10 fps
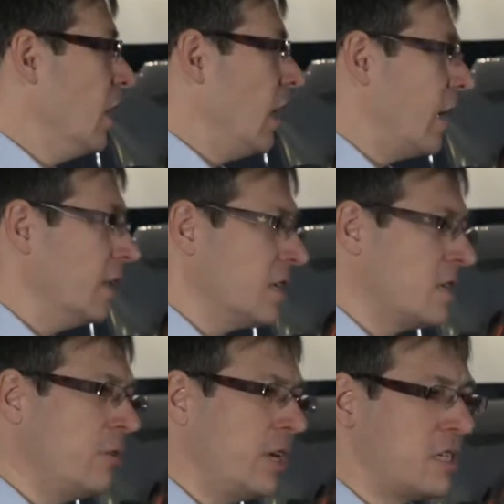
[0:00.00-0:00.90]
And
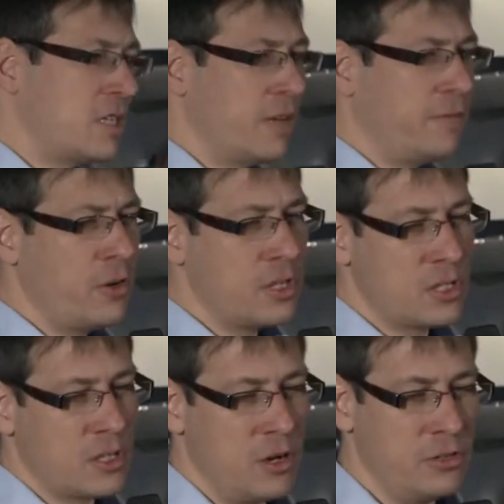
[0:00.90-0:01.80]
Estonia is the
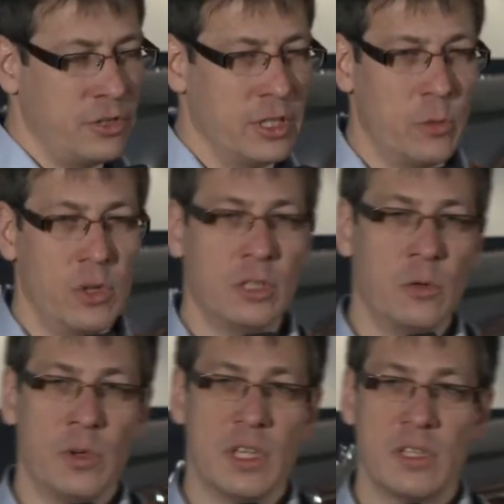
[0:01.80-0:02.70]
first country in the world
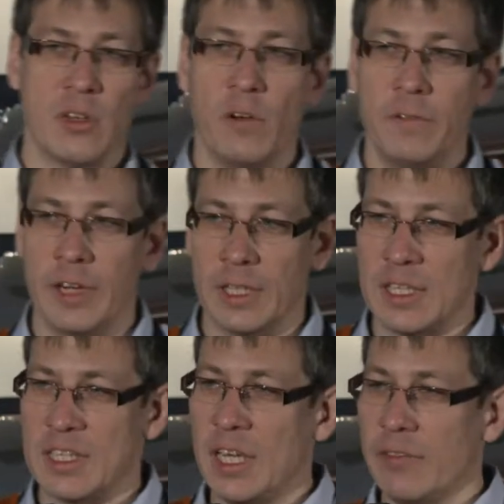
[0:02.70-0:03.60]
who is offering
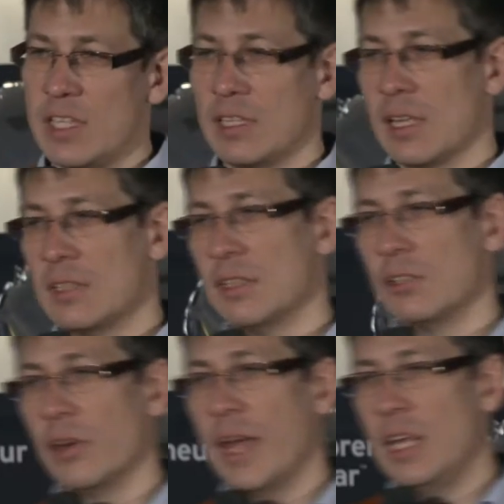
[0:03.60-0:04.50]
this e-residency
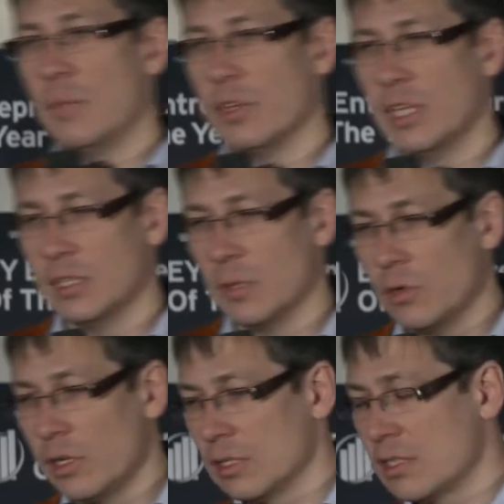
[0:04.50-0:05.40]
to anybody in the
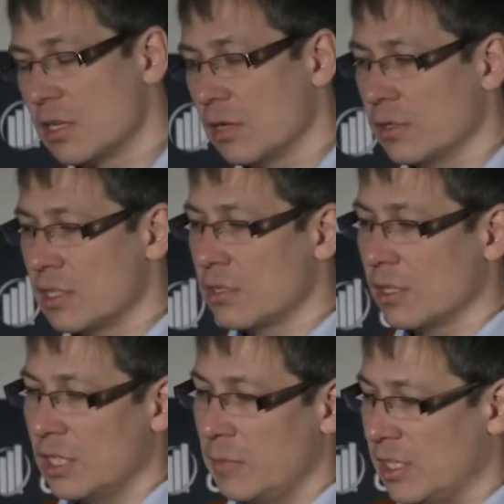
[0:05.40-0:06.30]
world. So it's
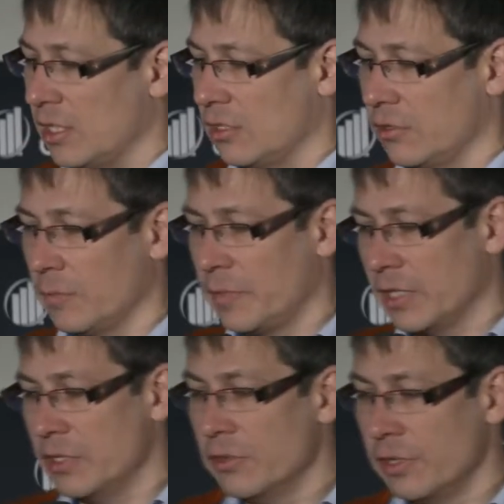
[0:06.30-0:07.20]
not limited to
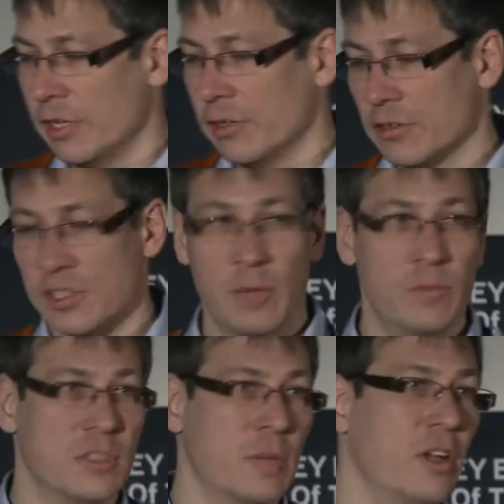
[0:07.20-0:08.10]
European Union or
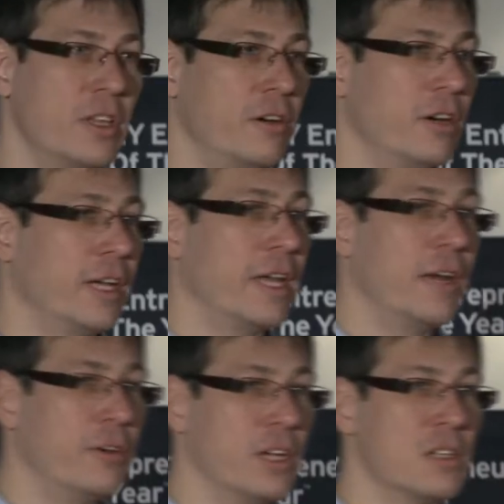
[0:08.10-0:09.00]
some other like
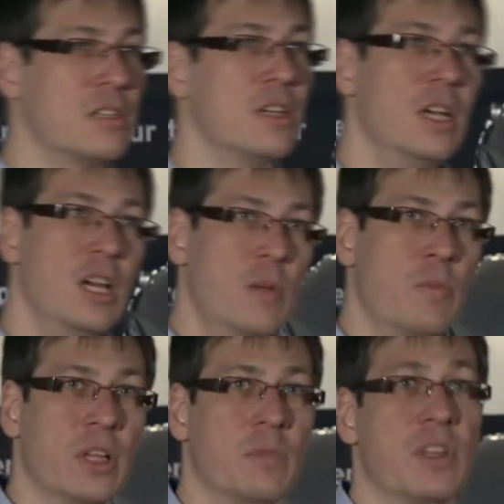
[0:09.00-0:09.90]
areas,
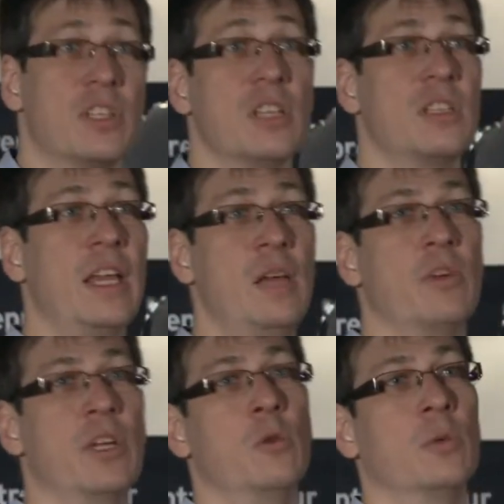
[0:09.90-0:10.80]
but just
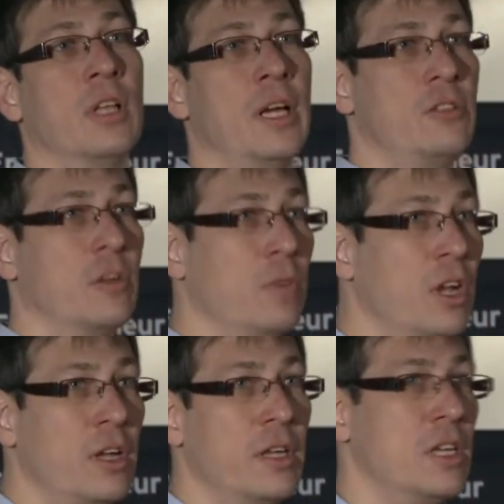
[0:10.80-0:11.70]
anybody who would like to
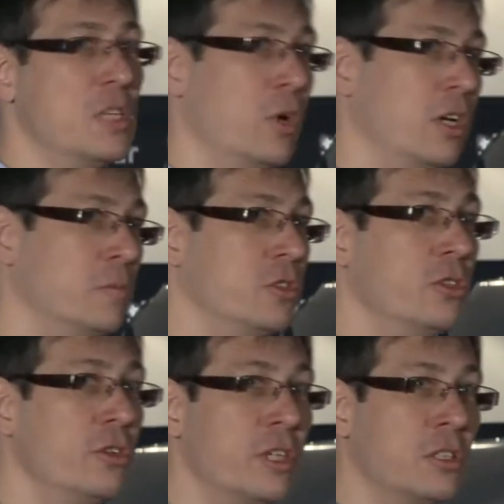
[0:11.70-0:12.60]
apply is welcome to
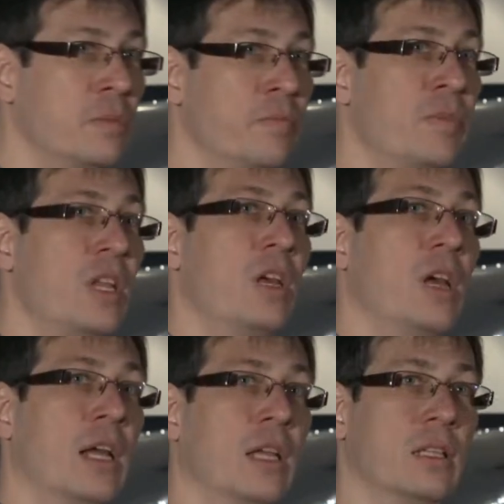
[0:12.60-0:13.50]
do it.
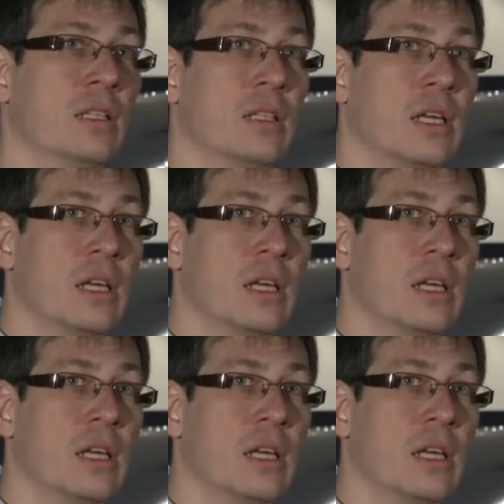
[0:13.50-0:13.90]
And